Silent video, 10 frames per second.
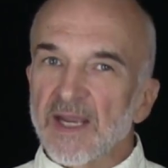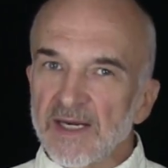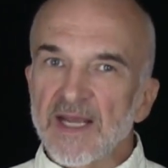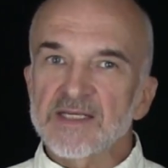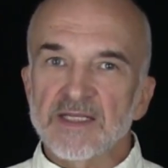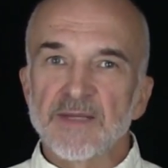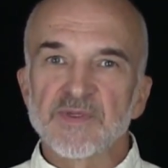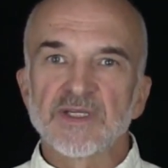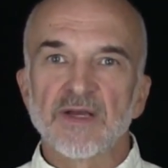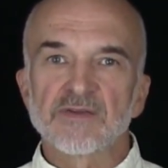and ask
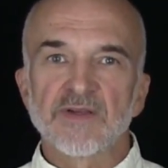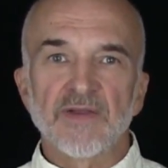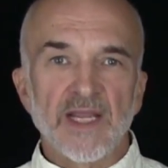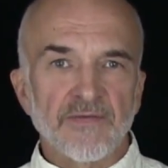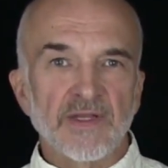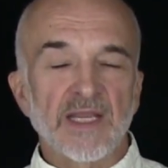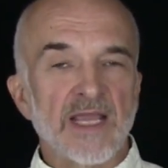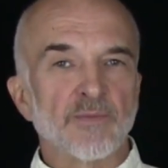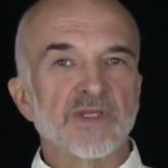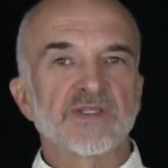themselves if it
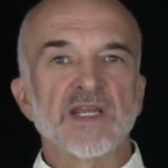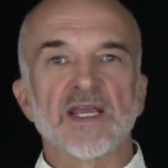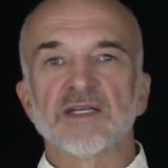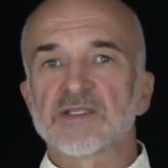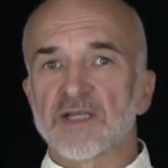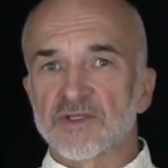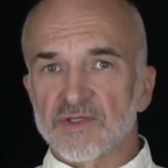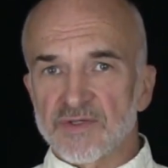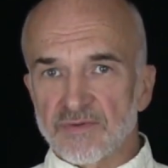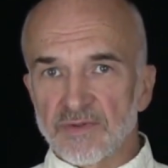can withstand
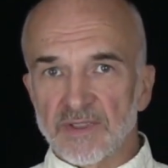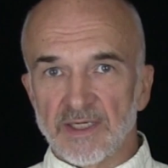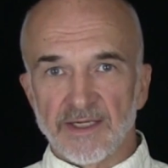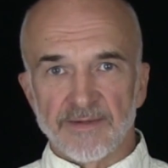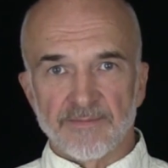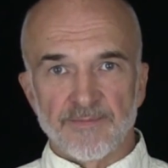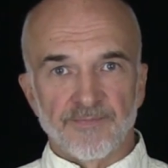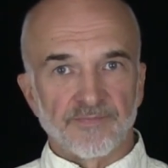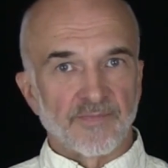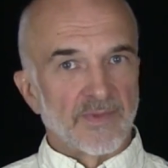such scrutiny.
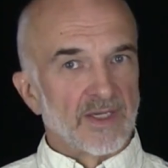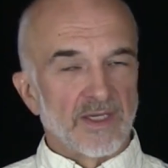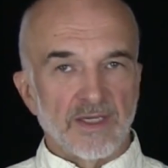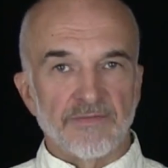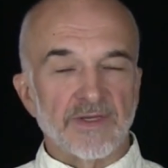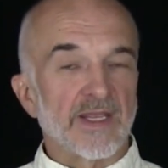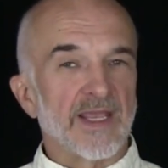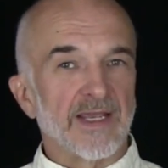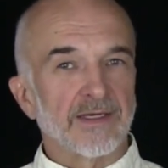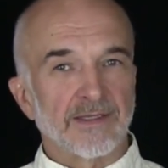If it
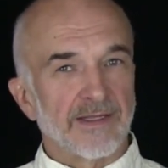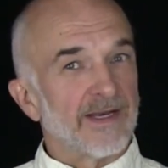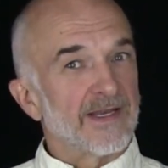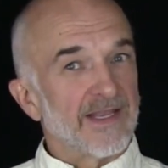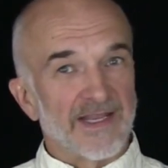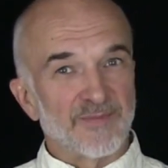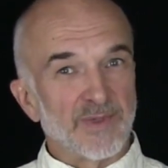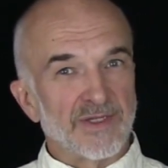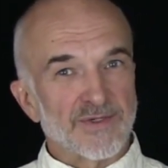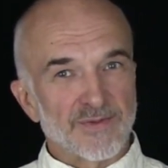can't, then it can't
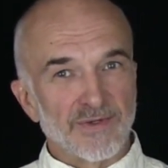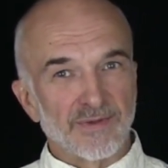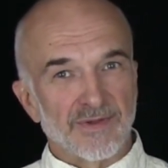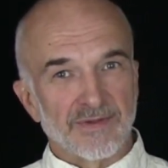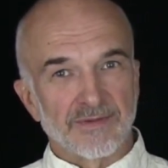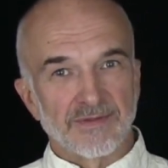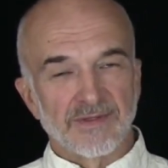be the truth.